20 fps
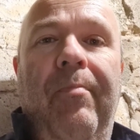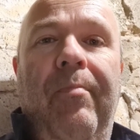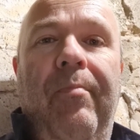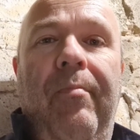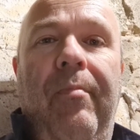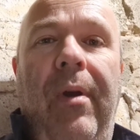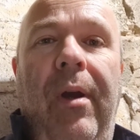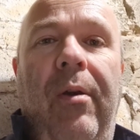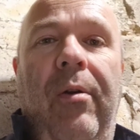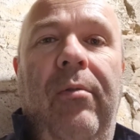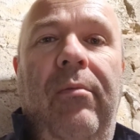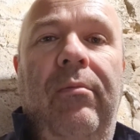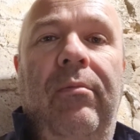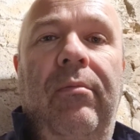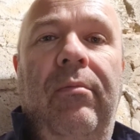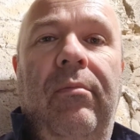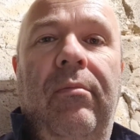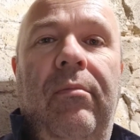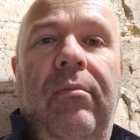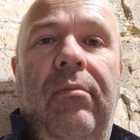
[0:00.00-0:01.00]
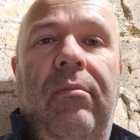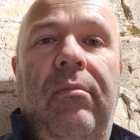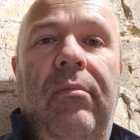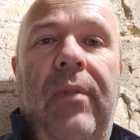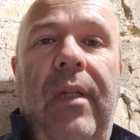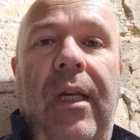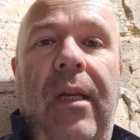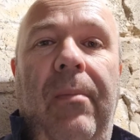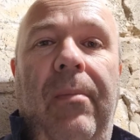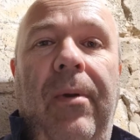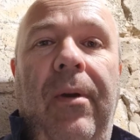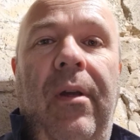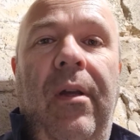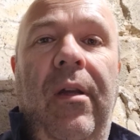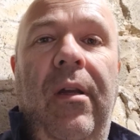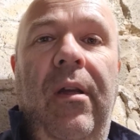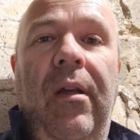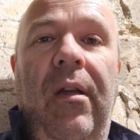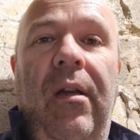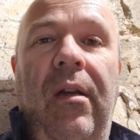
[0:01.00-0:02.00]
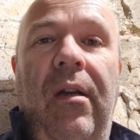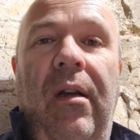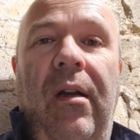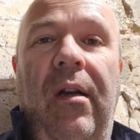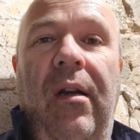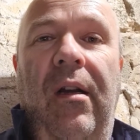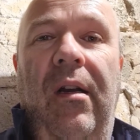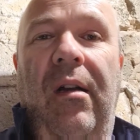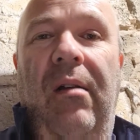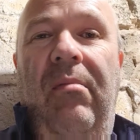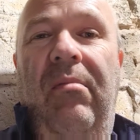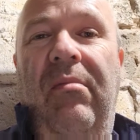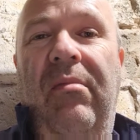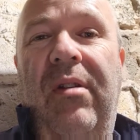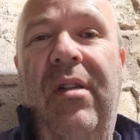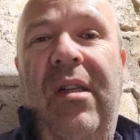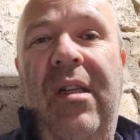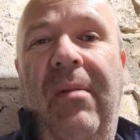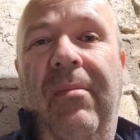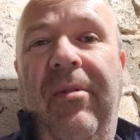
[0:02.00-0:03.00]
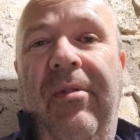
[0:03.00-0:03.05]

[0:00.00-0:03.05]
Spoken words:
mil deep. Some